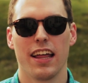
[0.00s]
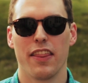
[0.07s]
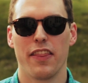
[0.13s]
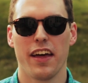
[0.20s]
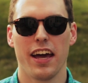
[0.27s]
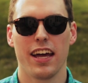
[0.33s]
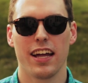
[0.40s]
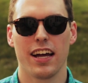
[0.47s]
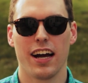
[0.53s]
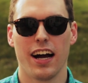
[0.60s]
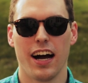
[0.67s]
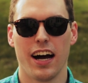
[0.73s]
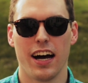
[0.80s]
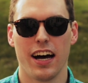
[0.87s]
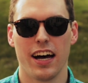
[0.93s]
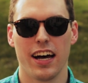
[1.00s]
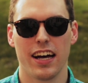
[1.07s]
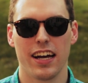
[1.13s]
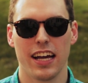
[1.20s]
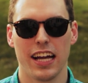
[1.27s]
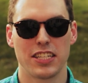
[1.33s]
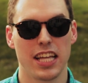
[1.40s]
That
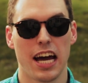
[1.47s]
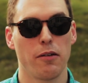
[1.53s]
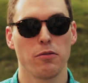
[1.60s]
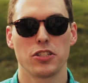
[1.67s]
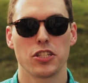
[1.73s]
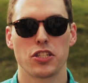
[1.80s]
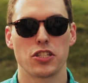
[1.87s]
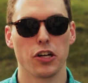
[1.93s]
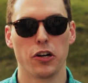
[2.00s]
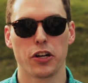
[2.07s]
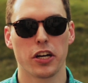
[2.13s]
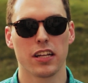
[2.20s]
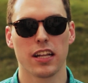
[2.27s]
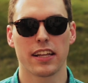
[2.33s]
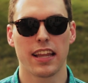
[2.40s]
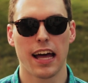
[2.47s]
that was just so good.